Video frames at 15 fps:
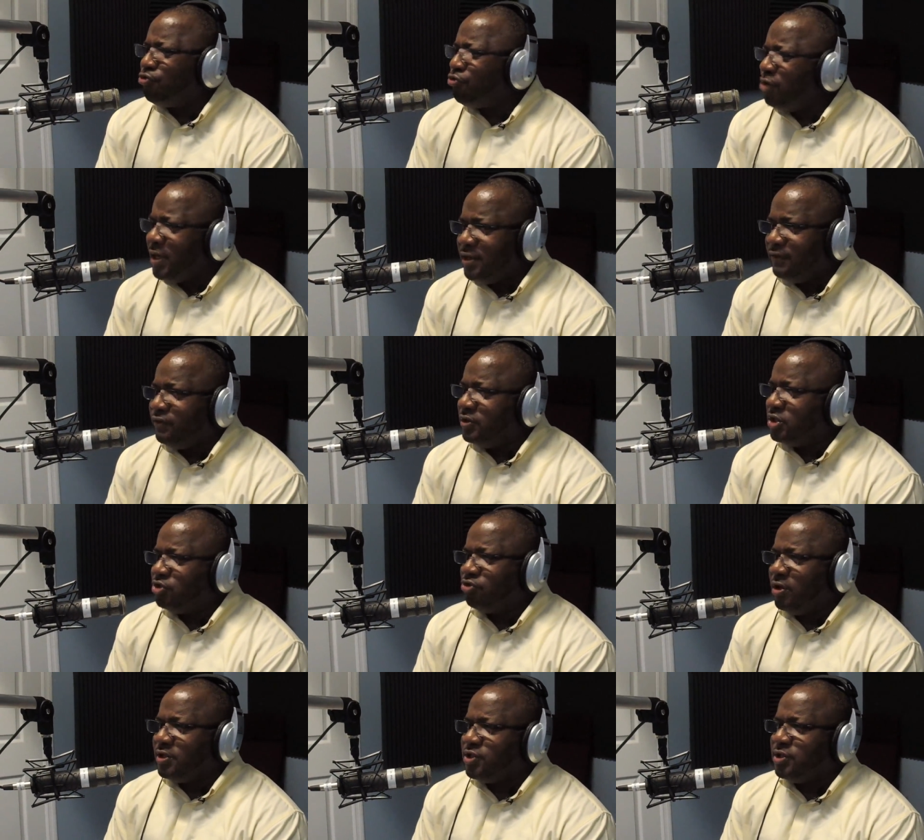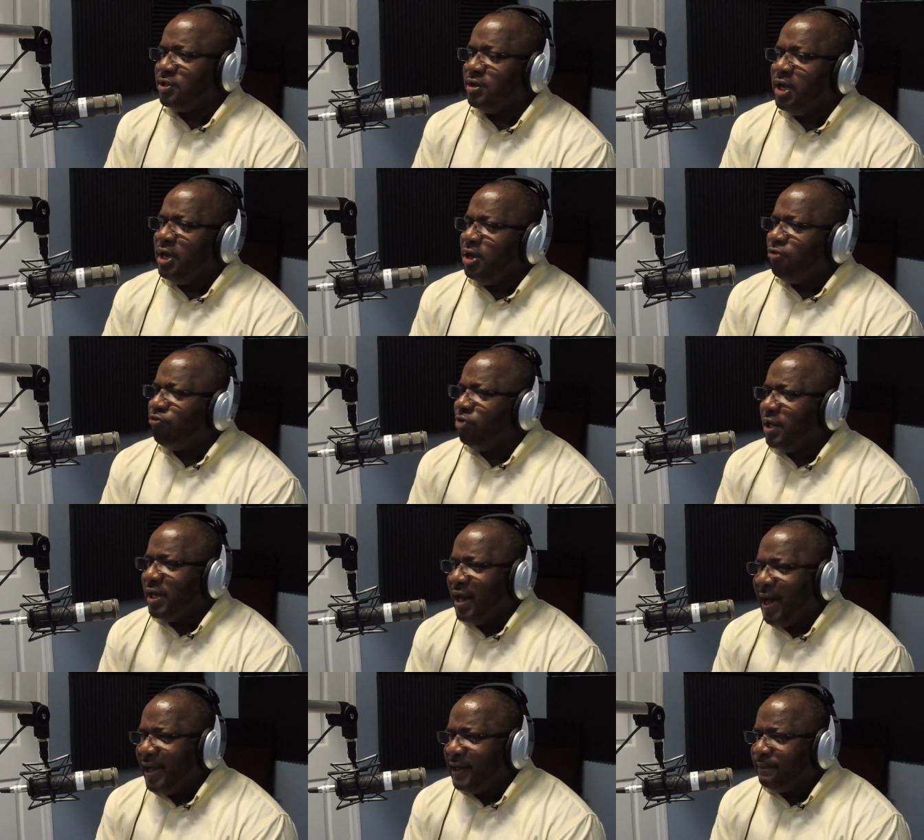great infrastructure,
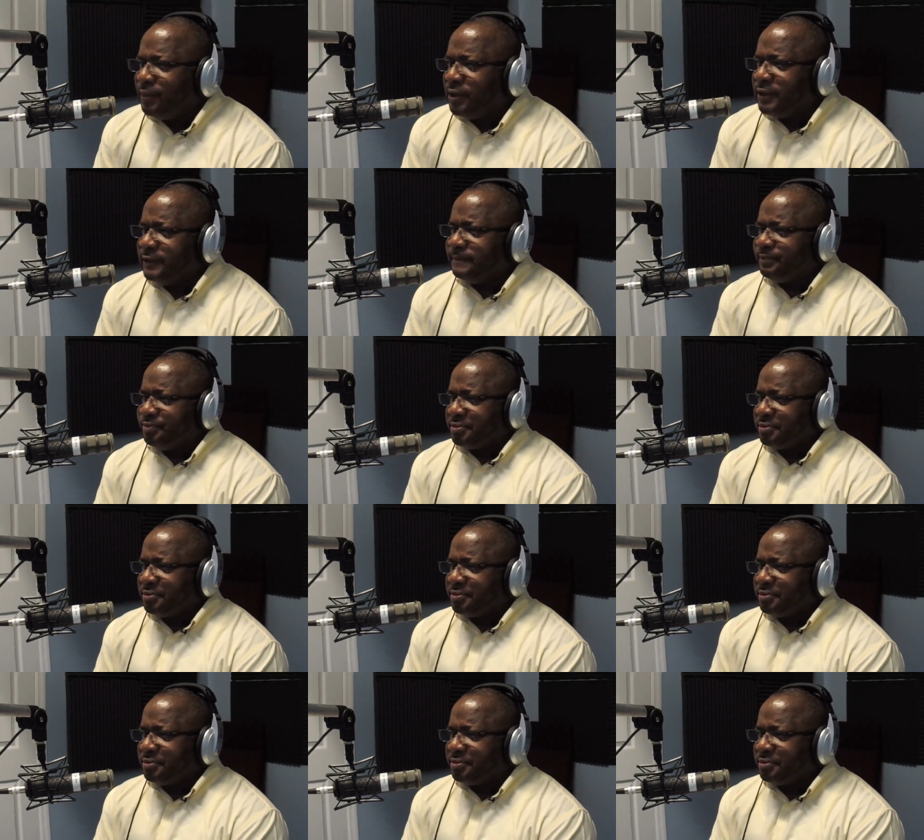reliable